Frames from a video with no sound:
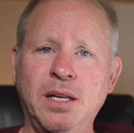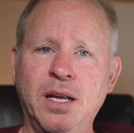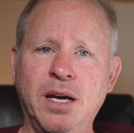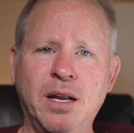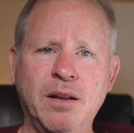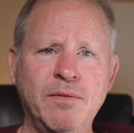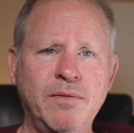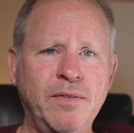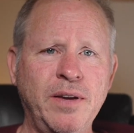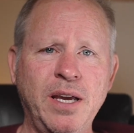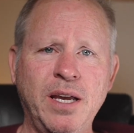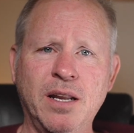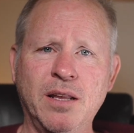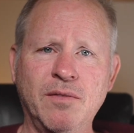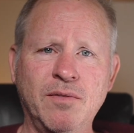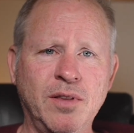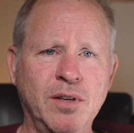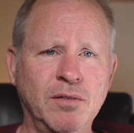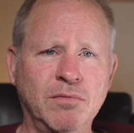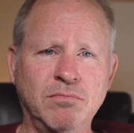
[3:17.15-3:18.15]
Not a fan
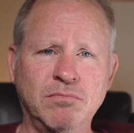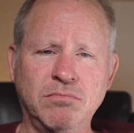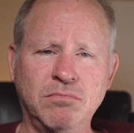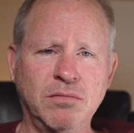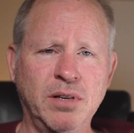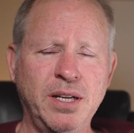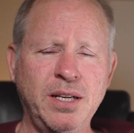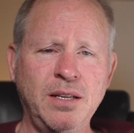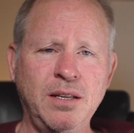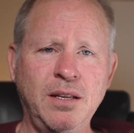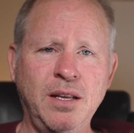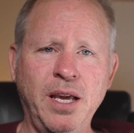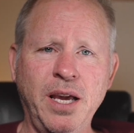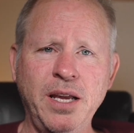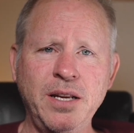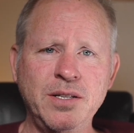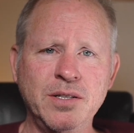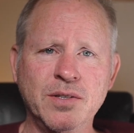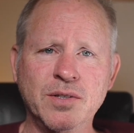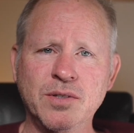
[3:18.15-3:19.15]
of the red
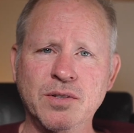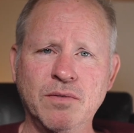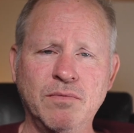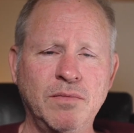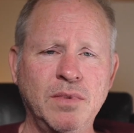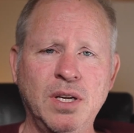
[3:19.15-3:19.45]
gauges.